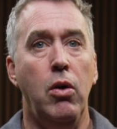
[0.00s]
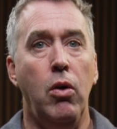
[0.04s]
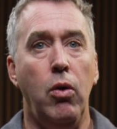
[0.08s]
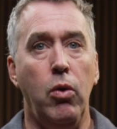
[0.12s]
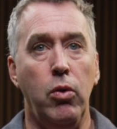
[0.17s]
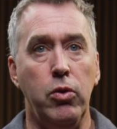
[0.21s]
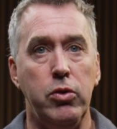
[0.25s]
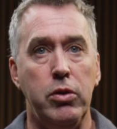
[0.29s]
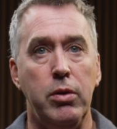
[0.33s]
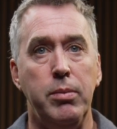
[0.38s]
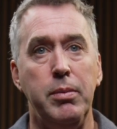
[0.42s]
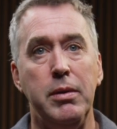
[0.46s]

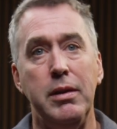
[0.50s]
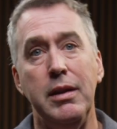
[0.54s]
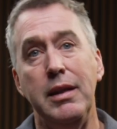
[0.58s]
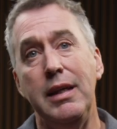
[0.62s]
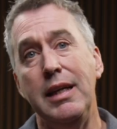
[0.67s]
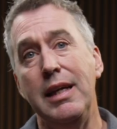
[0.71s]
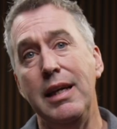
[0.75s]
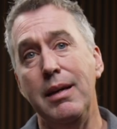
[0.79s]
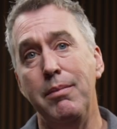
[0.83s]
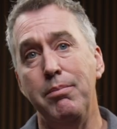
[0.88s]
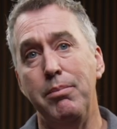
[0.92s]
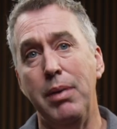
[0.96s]

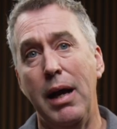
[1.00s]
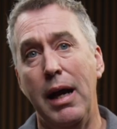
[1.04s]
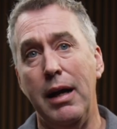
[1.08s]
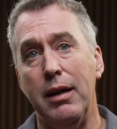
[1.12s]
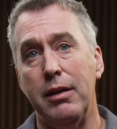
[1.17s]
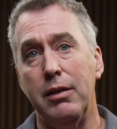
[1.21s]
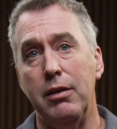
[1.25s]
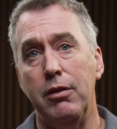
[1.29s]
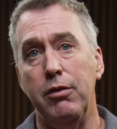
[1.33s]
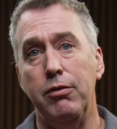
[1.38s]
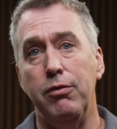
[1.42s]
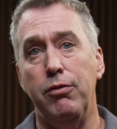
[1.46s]
ultimately
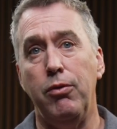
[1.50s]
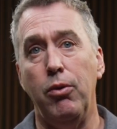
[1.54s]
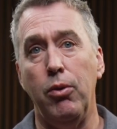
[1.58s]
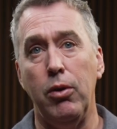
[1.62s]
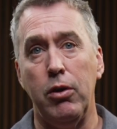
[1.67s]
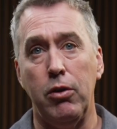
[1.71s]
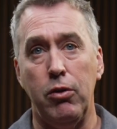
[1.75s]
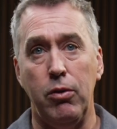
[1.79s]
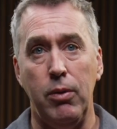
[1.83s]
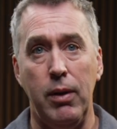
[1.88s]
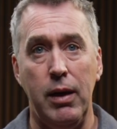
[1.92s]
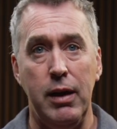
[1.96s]
impacted
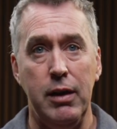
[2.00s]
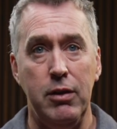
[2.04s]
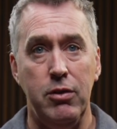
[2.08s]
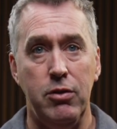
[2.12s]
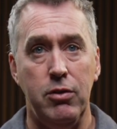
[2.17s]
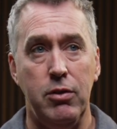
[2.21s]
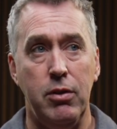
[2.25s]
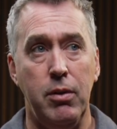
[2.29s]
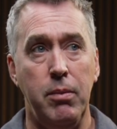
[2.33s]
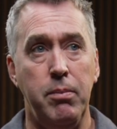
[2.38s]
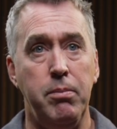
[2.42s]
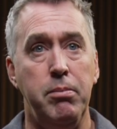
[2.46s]
for
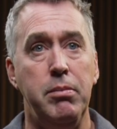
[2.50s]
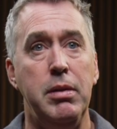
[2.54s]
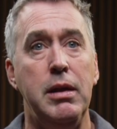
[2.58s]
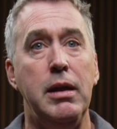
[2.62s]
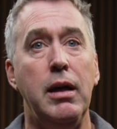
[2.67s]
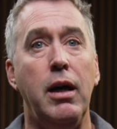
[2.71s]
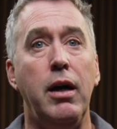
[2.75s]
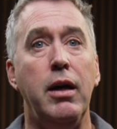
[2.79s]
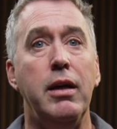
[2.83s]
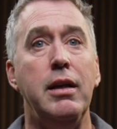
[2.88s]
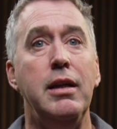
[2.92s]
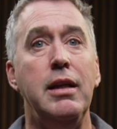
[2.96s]
Christ
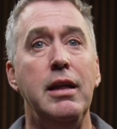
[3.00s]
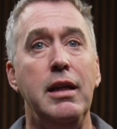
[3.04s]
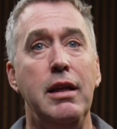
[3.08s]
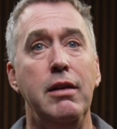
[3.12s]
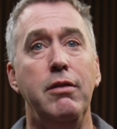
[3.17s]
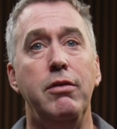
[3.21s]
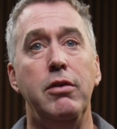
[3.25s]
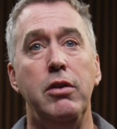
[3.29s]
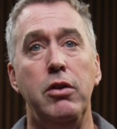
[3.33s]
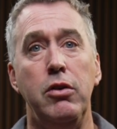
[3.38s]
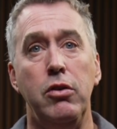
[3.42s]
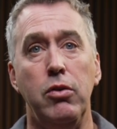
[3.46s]
beyond
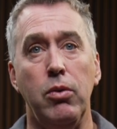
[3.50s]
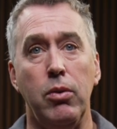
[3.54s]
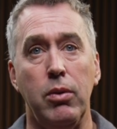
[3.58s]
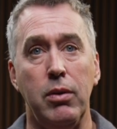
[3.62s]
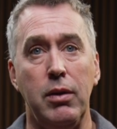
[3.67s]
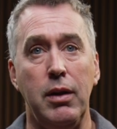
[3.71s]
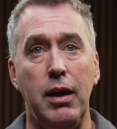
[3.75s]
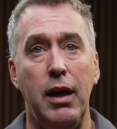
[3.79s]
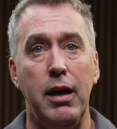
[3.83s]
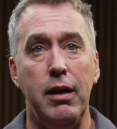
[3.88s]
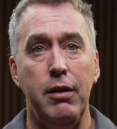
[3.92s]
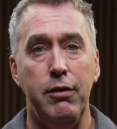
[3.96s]
even
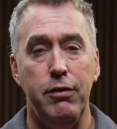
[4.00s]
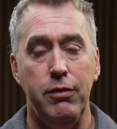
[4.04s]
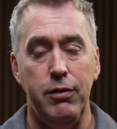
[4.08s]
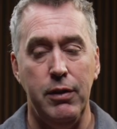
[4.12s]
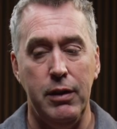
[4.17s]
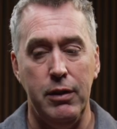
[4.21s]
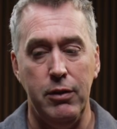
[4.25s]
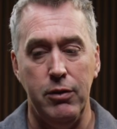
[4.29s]
your life.